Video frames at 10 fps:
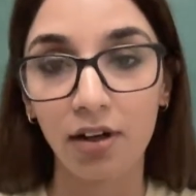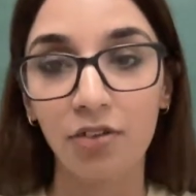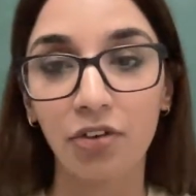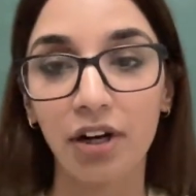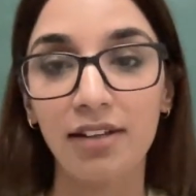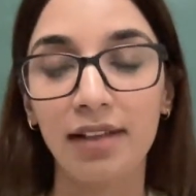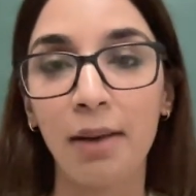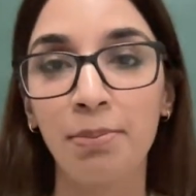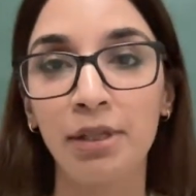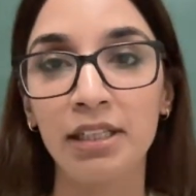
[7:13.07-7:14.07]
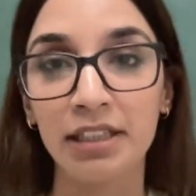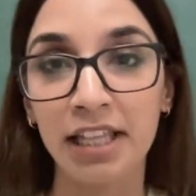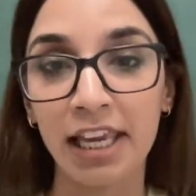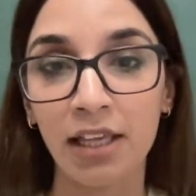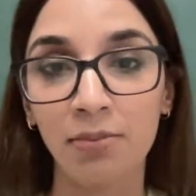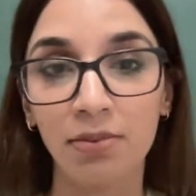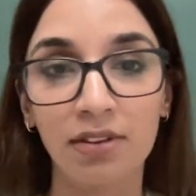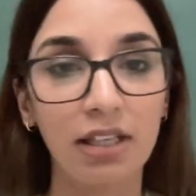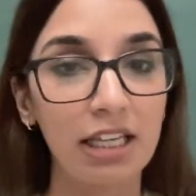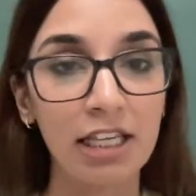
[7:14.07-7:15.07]
for example, names,
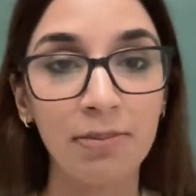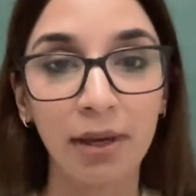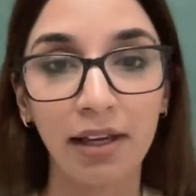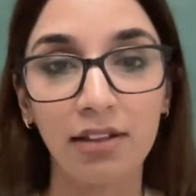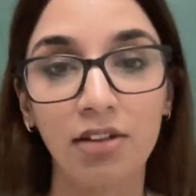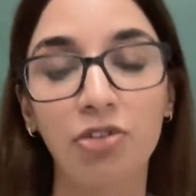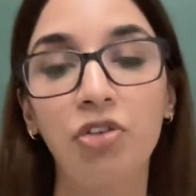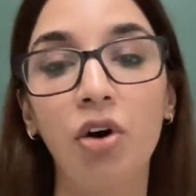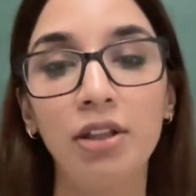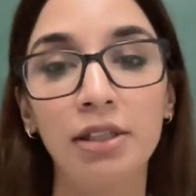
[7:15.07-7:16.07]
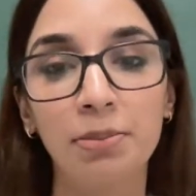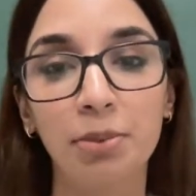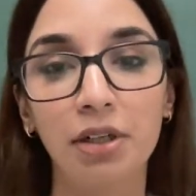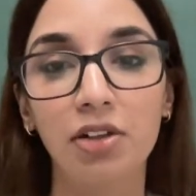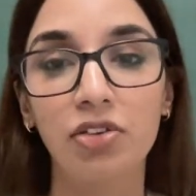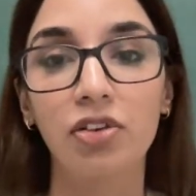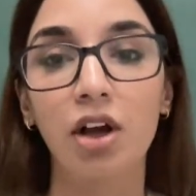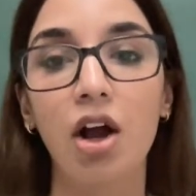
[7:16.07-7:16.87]
emails, phone numbers,